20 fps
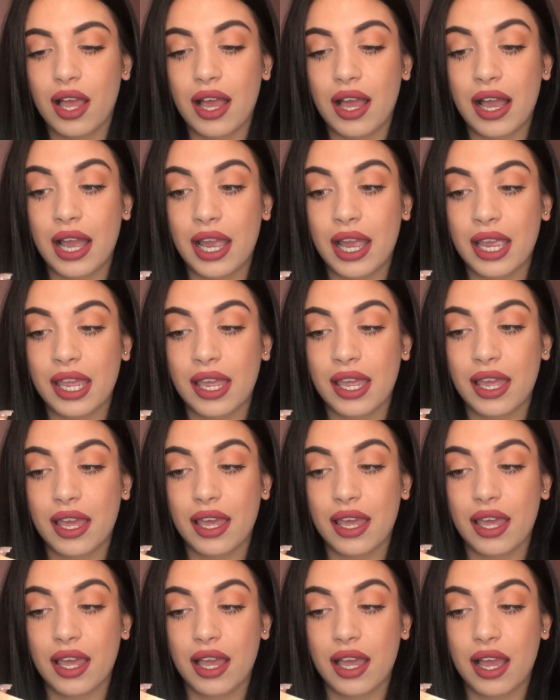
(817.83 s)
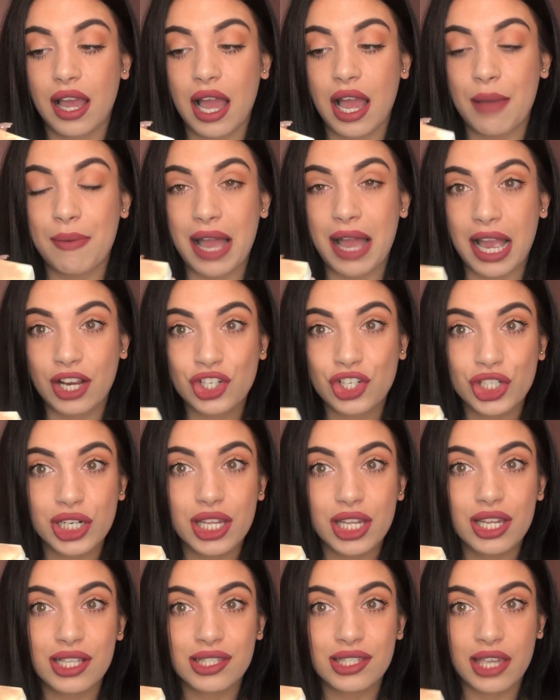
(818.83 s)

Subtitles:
I am actually